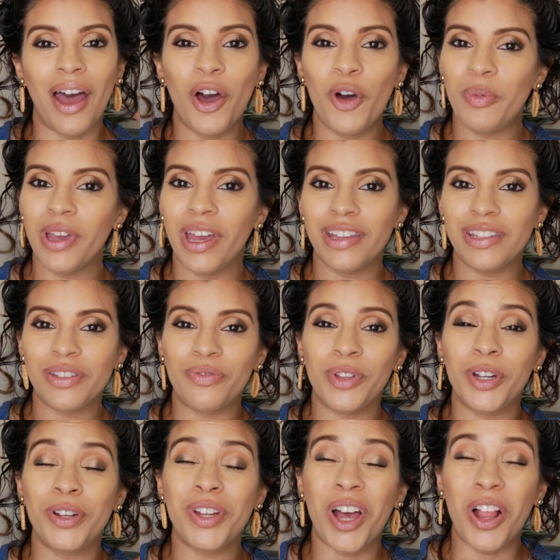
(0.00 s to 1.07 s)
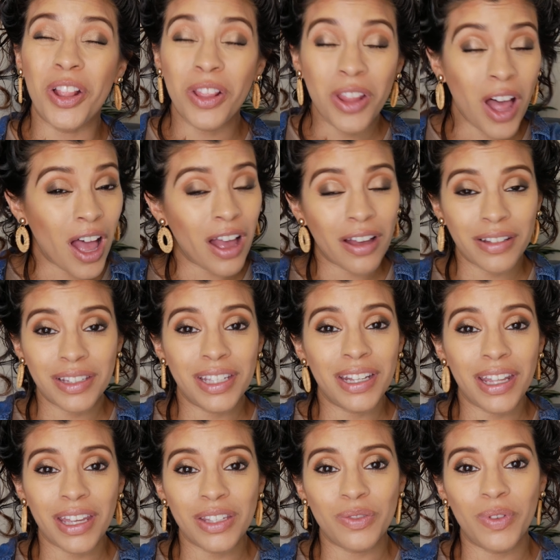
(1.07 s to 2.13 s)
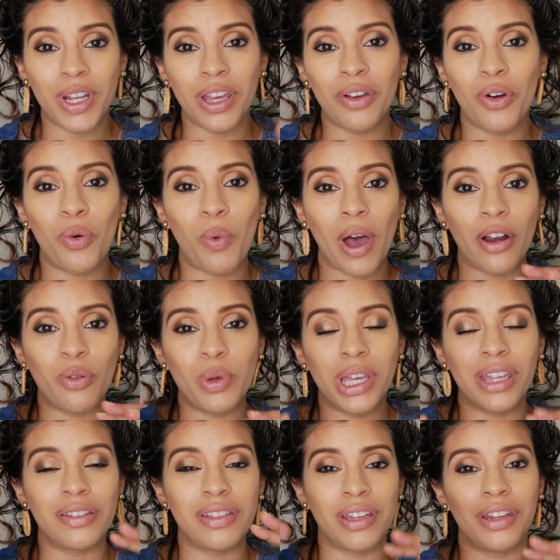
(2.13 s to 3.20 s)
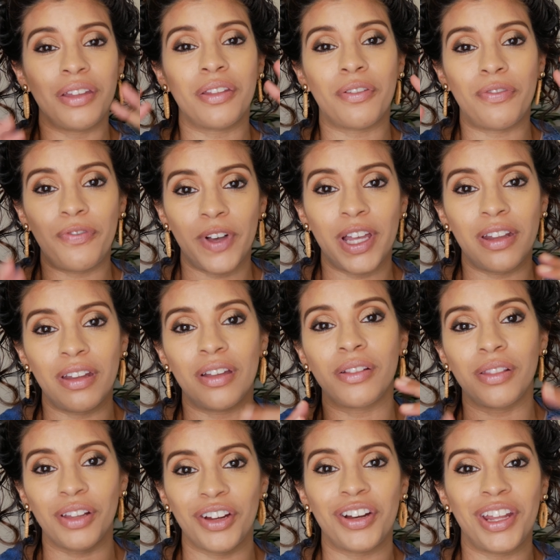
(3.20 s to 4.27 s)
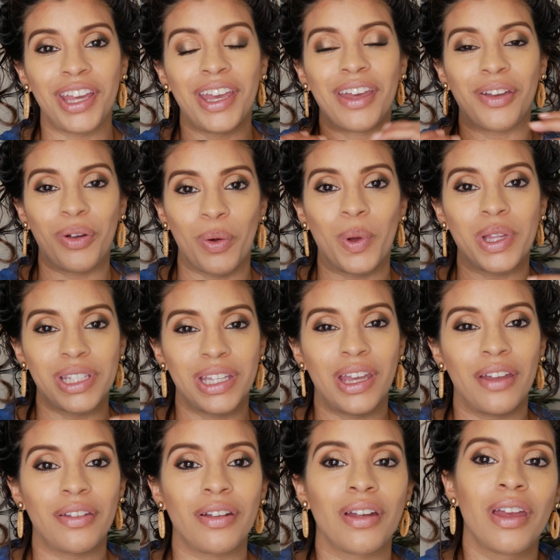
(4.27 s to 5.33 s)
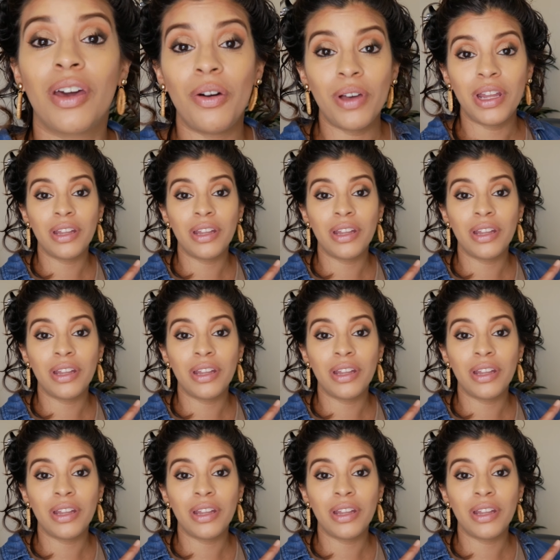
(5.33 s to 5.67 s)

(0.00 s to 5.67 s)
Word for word: I hope you guys have learned a lot on today's video. Why don't we continue the fun learning and growing together? Go